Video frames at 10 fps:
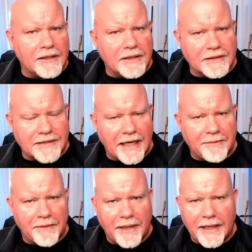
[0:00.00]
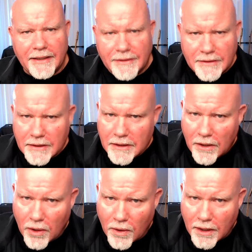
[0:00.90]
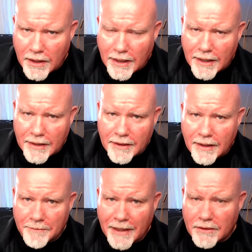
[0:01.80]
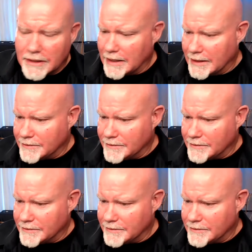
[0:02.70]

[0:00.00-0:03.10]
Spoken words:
into MMA or a metal guy.